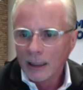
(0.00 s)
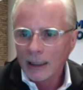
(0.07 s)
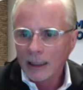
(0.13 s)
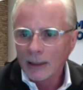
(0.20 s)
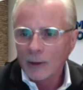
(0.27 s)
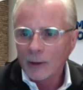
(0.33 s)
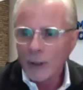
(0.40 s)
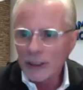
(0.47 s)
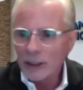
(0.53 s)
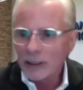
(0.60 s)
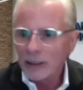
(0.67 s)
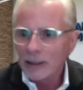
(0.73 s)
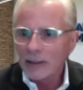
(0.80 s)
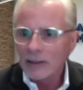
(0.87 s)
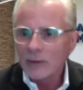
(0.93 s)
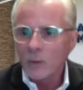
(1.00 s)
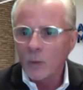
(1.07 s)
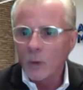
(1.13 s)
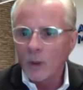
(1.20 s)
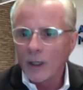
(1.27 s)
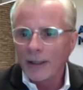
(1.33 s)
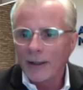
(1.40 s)
Question is,
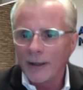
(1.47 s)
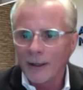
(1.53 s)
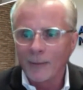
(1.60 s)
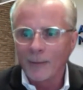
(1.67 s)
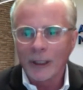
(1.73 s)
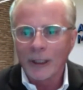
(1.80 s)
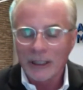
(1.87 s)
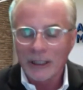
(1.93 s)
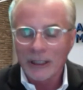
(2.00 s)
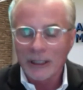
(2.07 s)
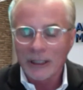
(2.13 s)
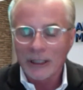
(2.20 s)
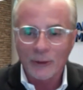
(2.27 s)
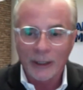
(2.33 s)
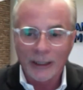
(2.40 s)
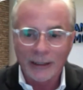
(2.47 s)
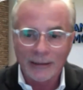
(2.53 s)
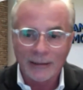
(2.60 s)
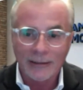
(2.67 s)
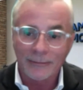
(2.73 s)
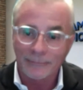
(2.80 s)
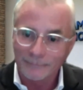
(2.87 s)
what are mortgage interest
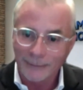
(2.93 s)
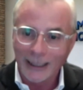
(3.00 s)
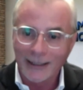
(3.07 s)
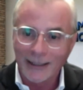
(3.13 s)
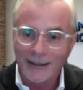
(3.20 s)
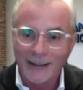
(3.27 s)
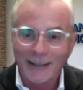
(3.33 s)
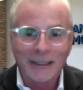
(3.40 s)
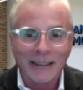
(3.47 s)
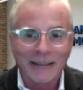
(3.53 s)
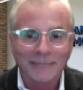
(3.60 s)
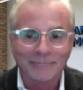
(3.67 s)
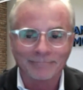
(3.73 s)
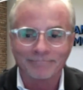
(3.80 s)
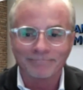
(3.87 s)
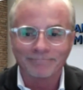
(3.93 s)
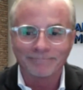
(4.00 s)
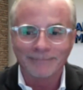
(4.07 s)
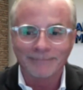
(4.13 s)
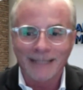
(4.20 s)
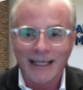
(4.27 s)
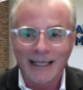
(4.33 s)
rates? Well, I mean,
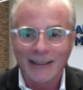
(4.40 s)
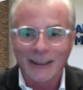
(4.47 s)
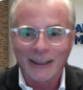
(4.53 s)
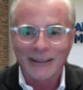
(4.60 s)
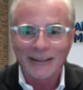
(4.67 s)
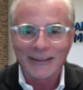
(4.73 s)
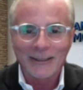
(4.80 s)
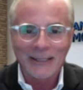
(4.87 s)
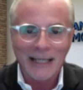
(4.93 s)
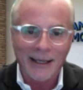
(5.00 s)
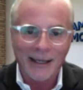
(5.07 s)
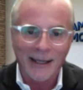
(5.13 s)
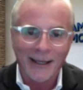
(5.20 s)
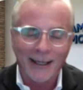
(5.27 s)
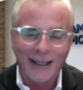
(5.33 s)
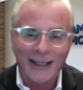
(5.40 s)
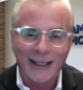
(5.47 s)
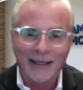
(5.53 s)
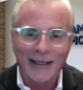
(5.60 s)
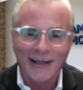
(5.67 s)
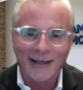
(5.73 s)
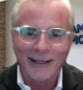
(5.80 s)
that is
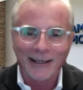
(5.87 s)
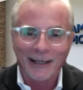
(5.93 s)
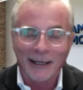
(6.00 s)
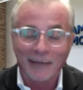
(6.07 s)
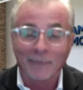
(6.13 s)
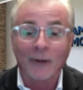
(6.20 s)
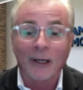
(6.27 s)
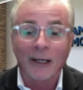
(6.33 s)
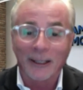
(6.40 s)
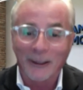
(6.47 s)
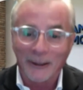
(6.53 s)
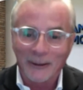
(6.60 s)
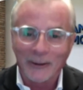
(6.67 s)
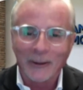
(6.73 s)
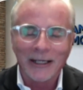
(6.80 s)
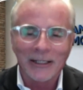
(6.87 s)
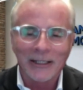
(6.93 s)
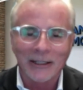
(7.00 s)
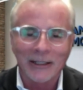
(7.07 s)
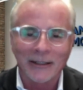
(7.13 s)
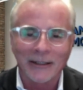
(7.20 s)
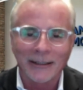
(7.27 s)
a very good
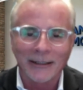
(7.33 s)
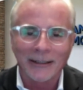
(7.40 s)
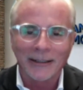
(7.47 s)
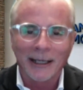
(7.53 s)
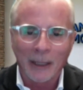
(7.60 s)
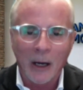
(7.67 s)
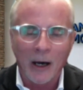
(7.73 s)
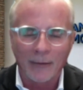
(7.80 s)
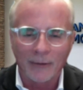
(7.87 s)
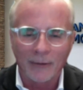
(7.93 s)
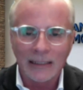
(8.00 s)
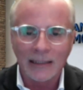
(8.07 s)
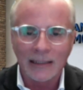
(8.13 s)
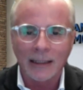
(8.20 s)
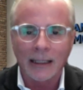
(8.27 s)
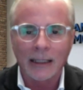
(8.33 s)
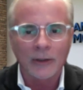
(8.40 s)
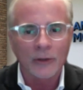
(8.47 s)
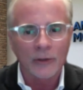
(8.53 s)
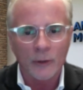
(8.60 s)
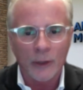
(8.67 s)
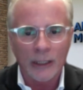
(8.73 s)
question. I mean, obviously,
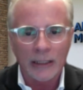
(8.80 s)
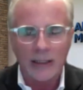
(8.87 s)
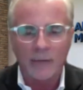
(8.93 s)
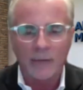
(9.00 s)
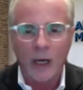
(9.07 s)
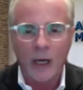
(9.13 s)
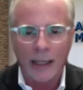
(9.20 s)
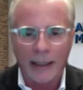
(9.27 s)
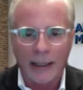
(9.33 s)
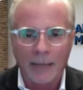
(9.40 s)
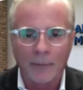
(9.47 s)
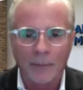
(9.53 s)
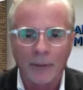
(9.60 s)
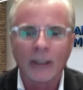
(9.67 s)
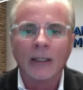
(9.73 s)
interest rates have gone up.